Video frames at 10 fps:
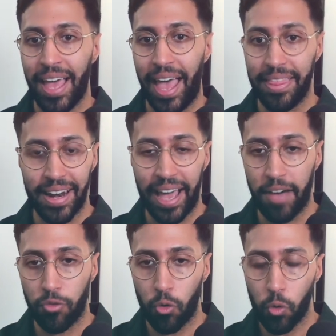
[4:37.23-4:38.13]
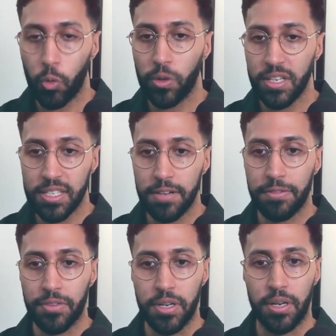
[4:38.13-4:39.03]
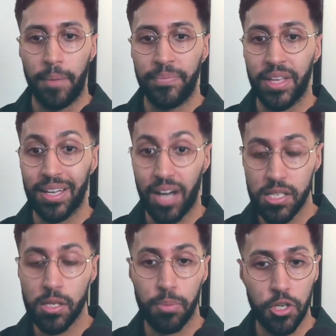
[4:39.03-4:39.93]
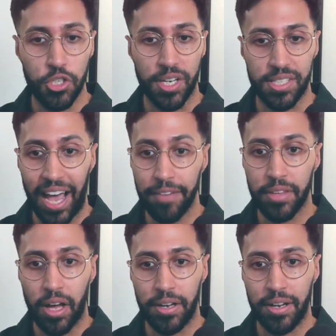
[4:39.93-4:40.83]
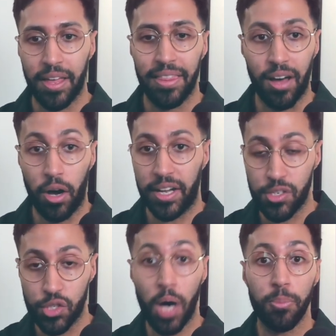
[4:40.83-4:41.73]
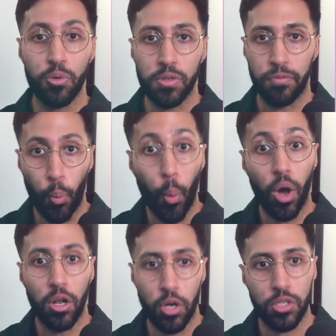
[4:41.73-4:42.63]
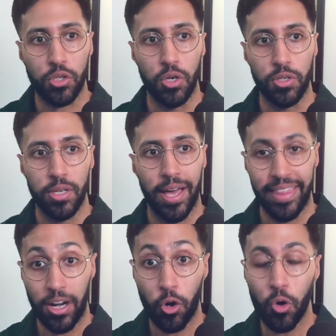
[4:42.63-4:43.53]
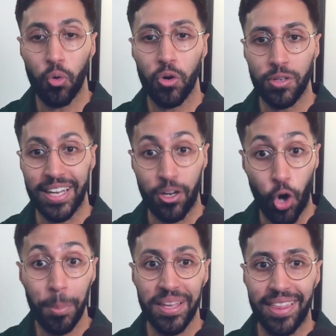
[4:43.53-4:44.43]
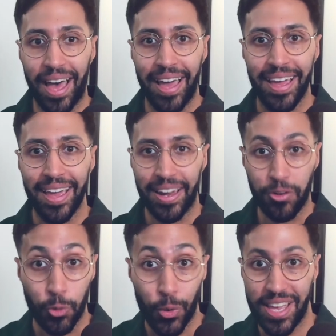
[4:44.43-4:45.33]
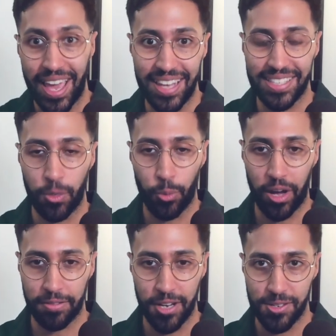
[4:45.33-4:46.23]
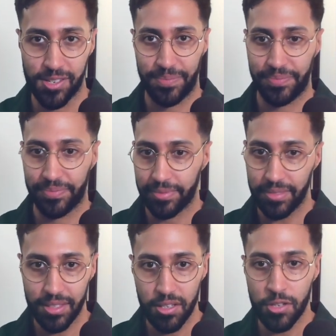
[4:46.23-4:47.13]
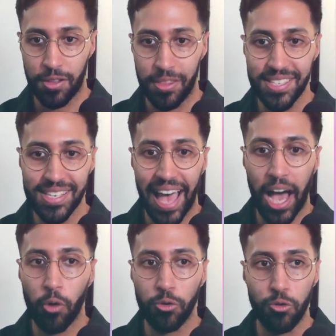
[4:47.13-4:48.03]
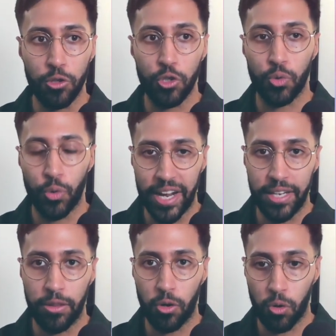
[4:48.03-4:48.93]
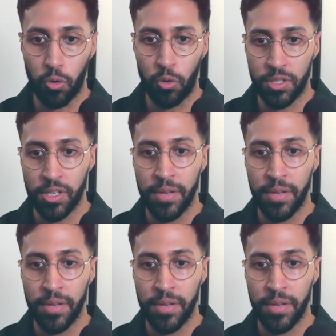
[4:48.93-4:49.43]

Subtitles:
and then I have all these different custom projects I've done that are examples of what looks good, and then Claude can copy that and create n8n workflows. So this is how you train the Claude